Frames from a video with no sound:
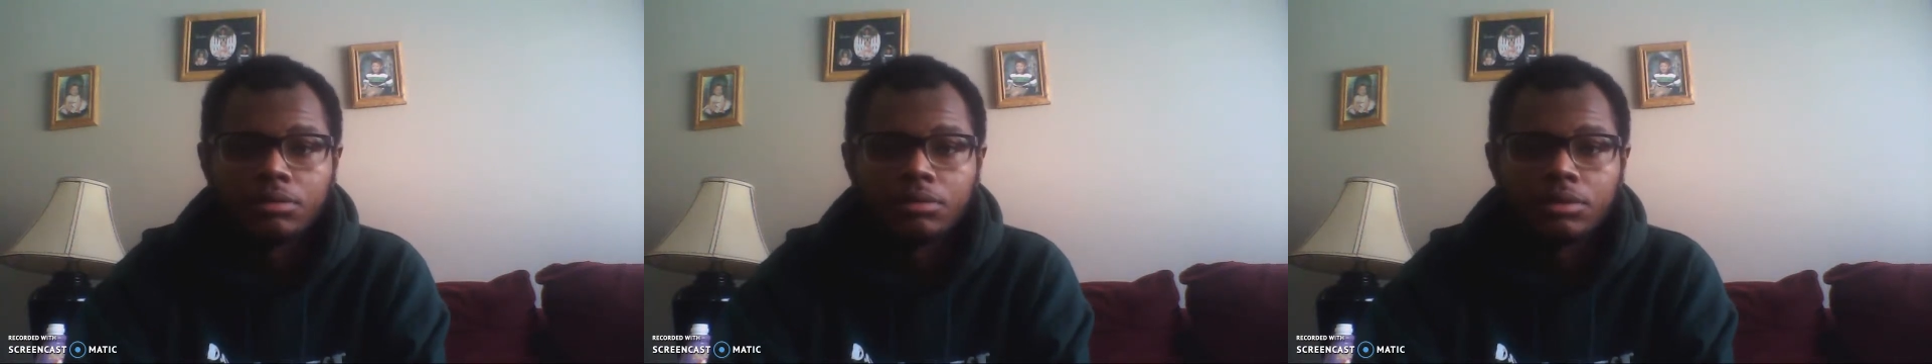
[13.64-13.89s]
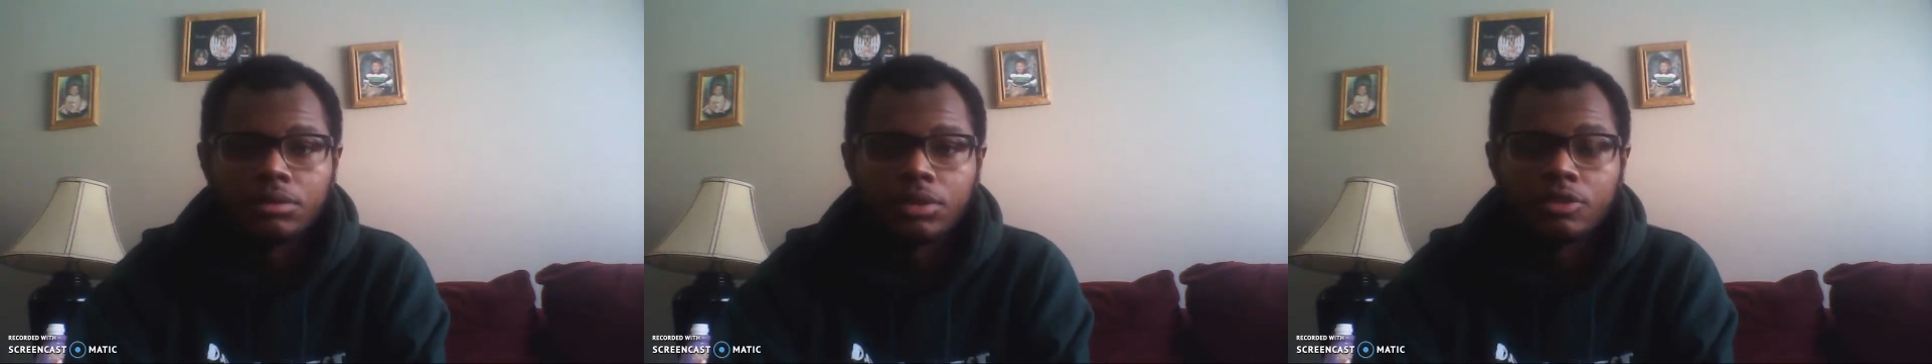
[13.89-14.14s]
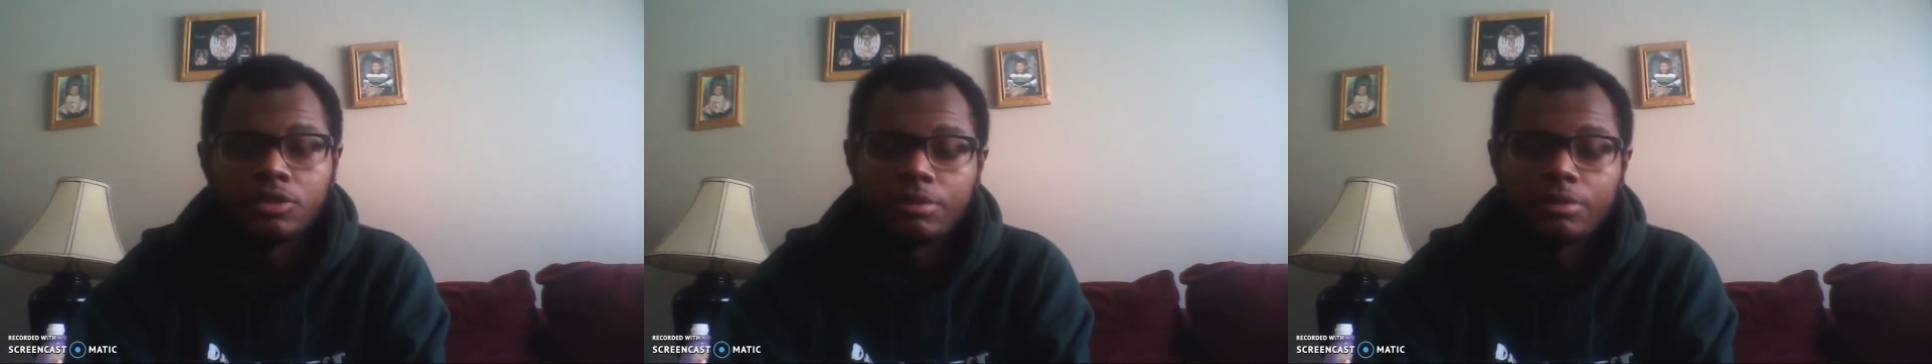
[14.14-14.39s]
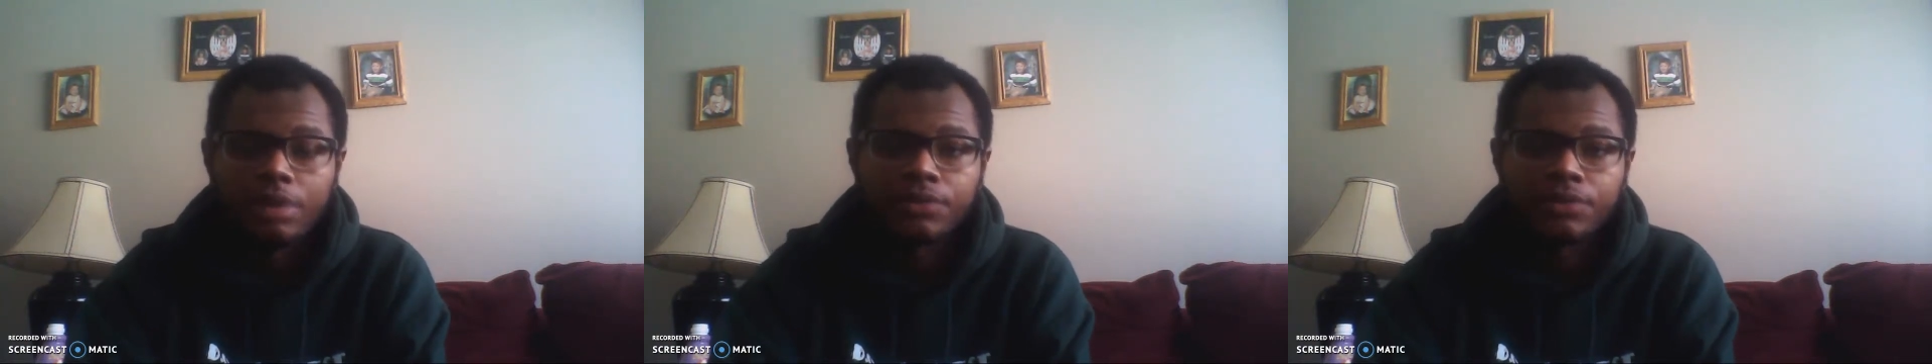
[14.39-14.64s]
This will be
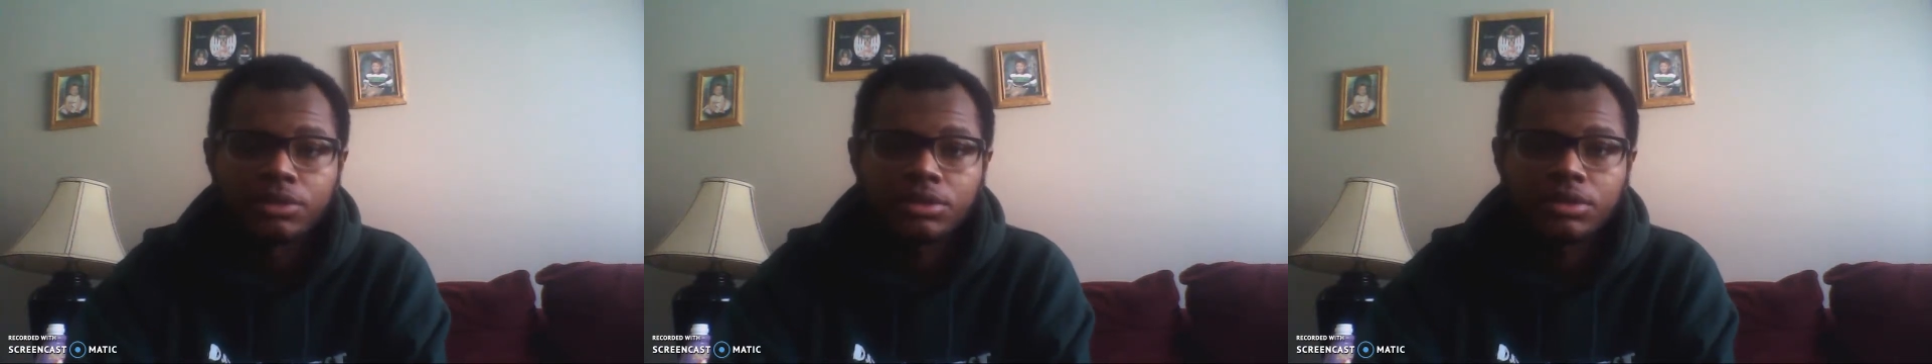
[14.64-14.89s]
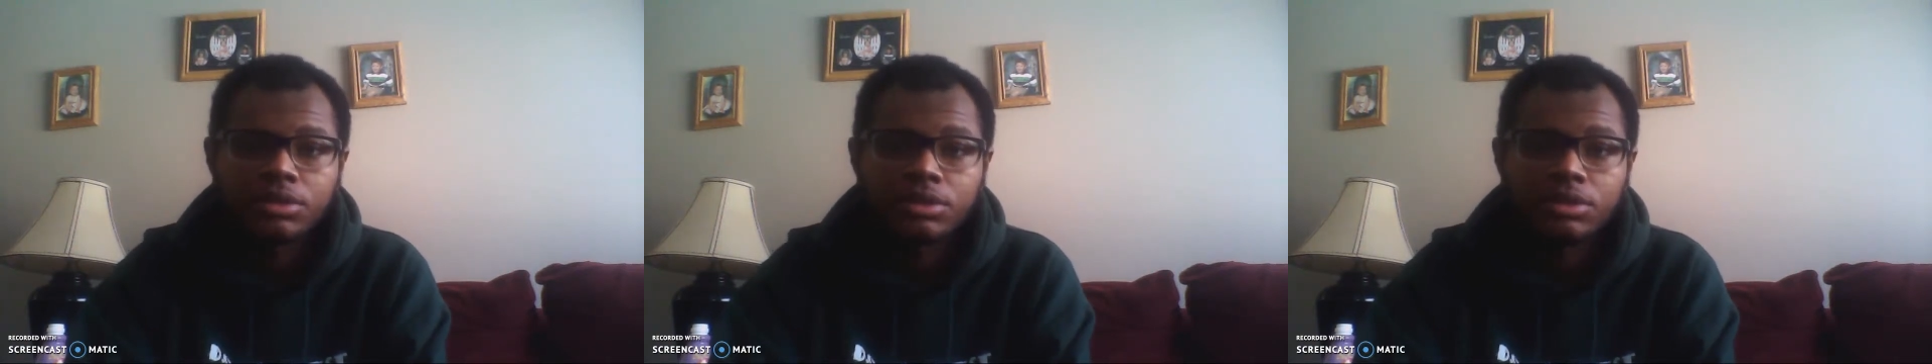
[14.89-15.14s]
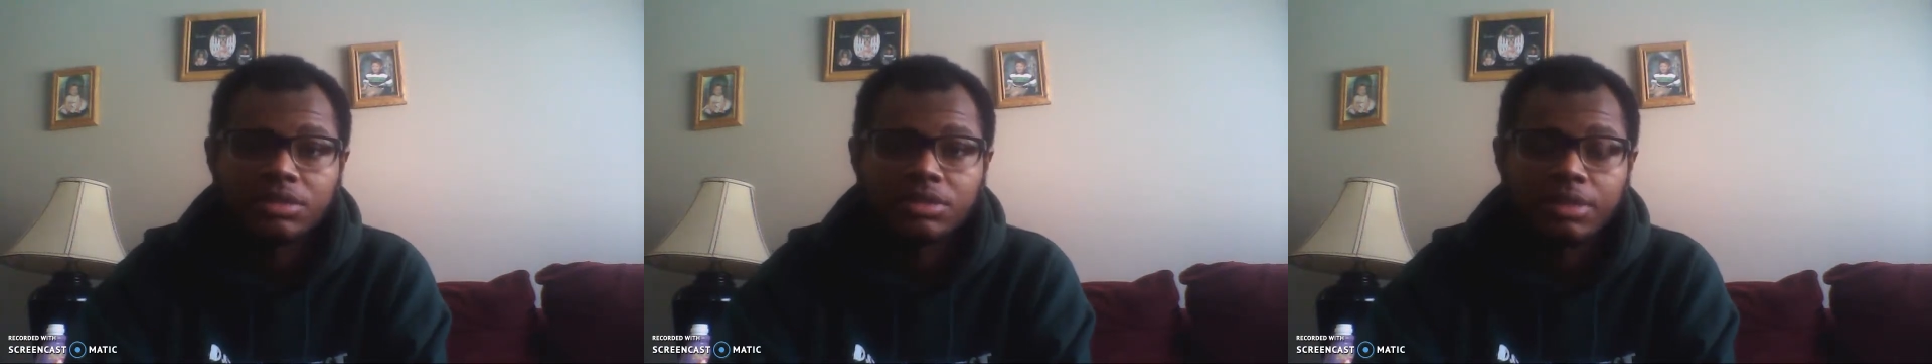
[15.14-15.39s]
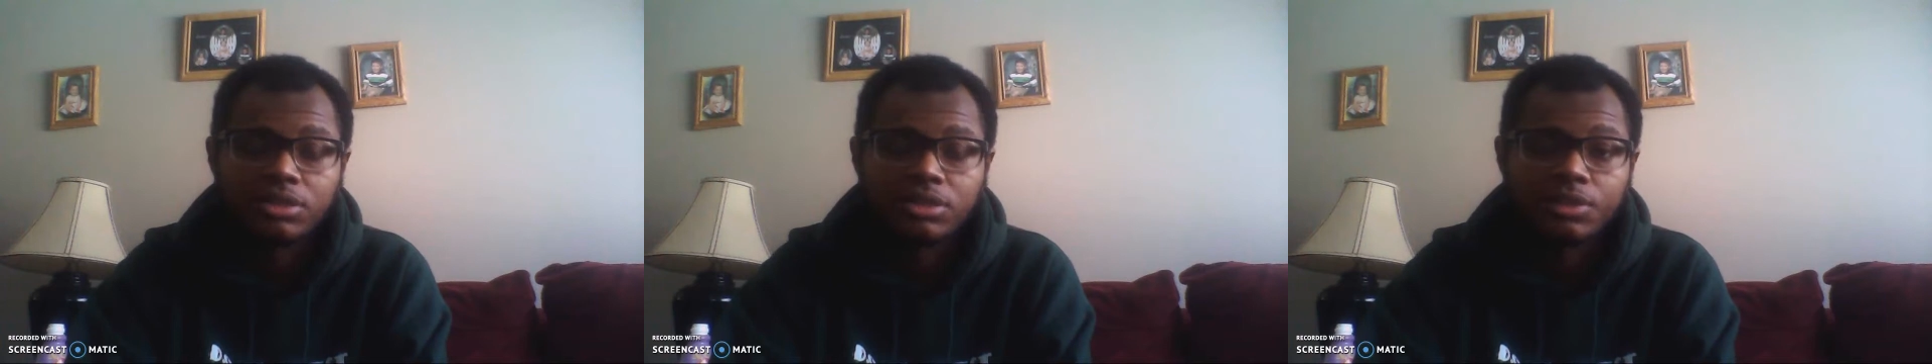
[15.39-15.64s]
my first
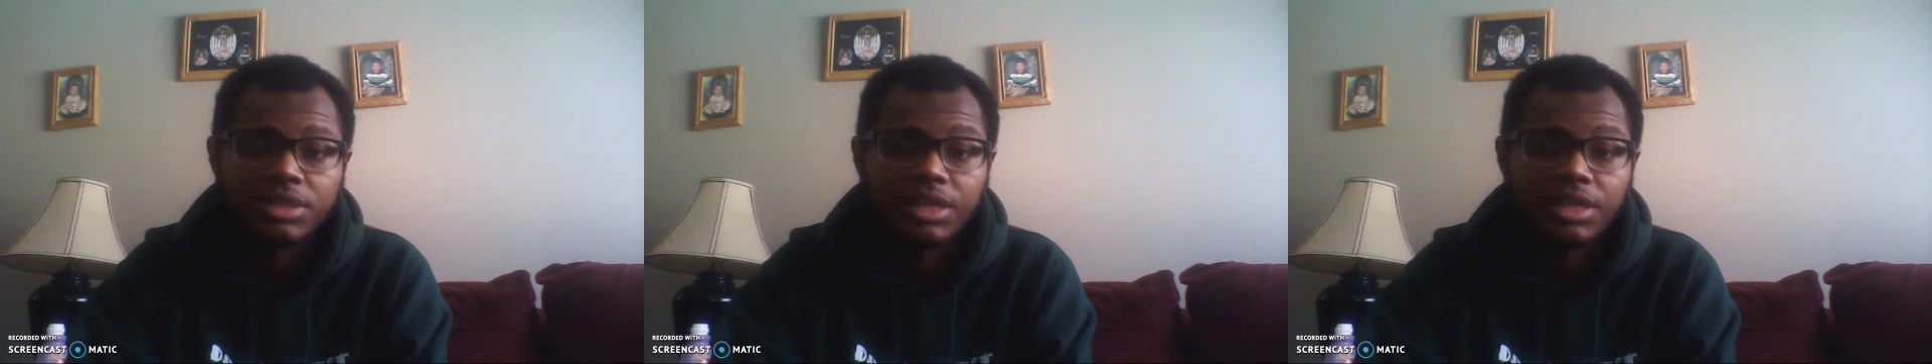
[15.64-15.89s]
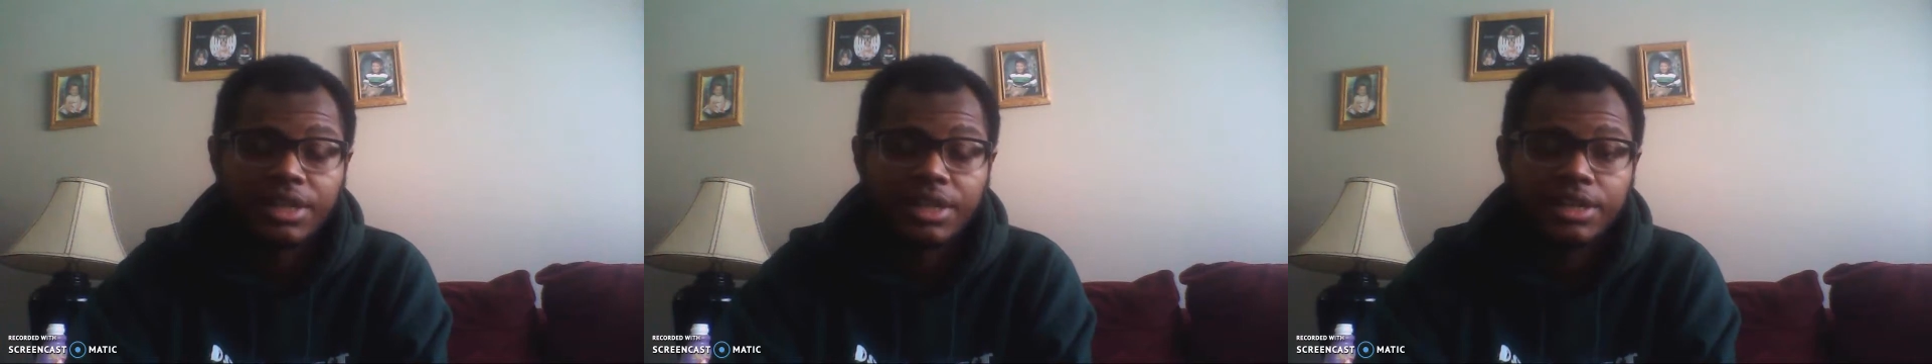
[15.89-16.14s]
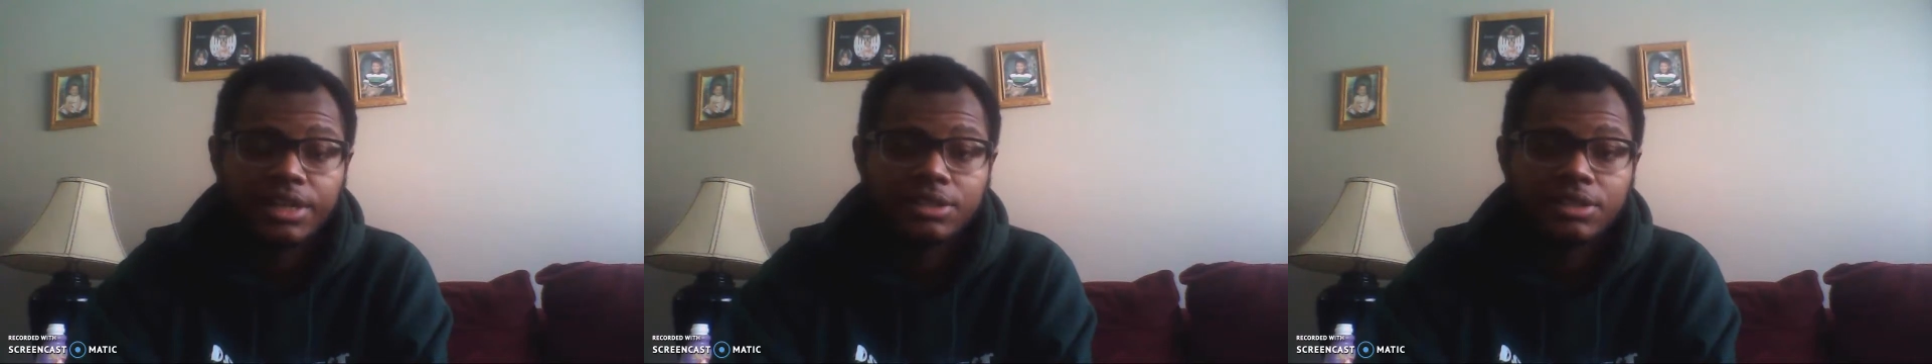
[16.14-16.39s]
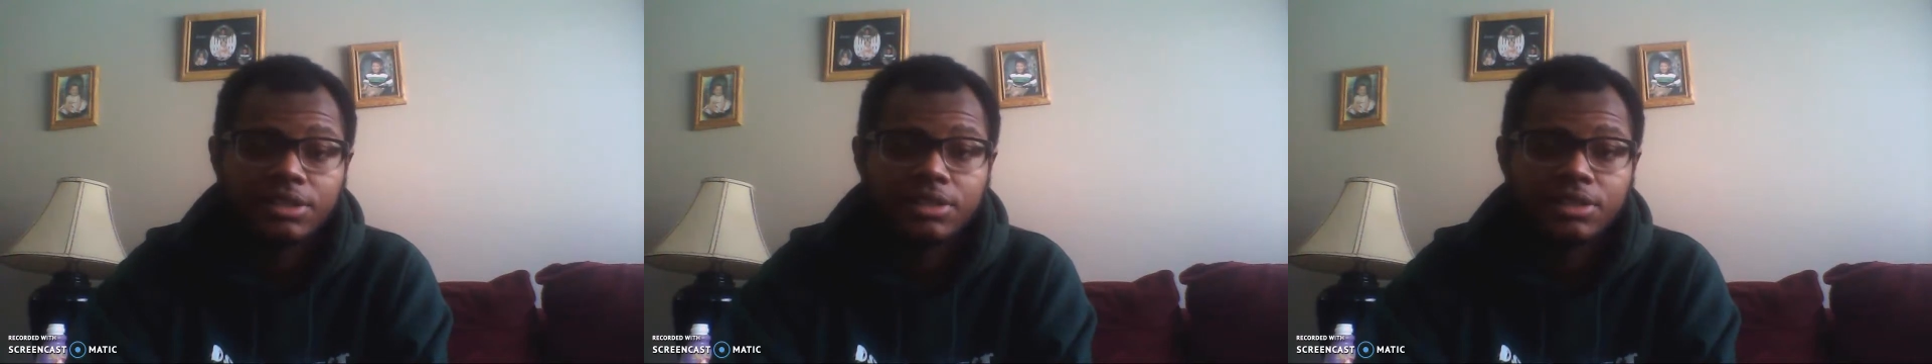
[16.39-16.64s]
semester attending
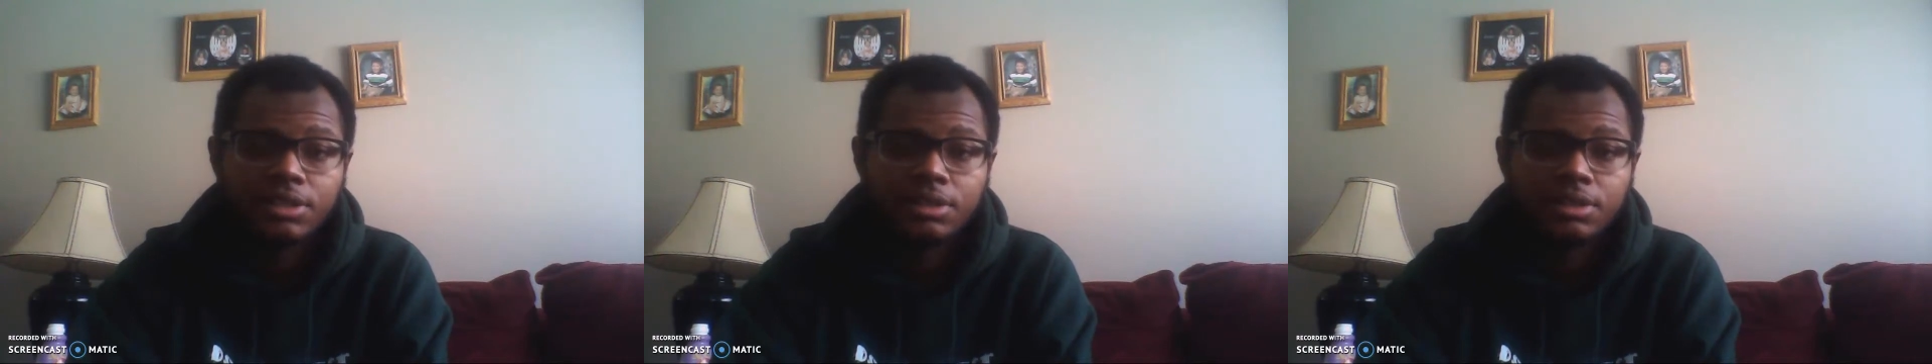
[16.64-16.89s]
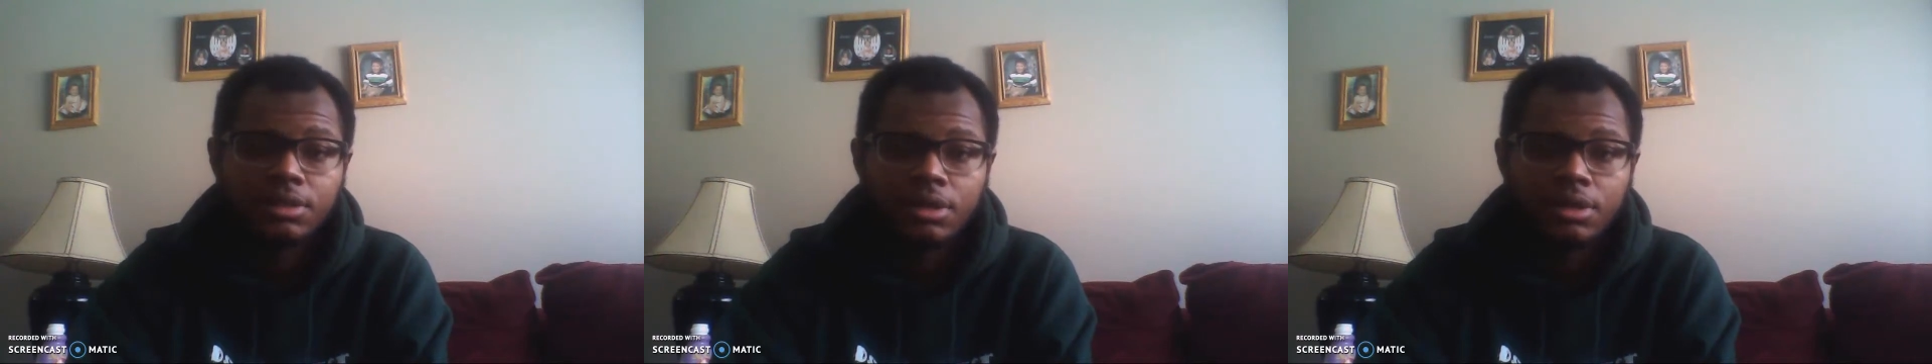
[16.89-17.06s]
NTC.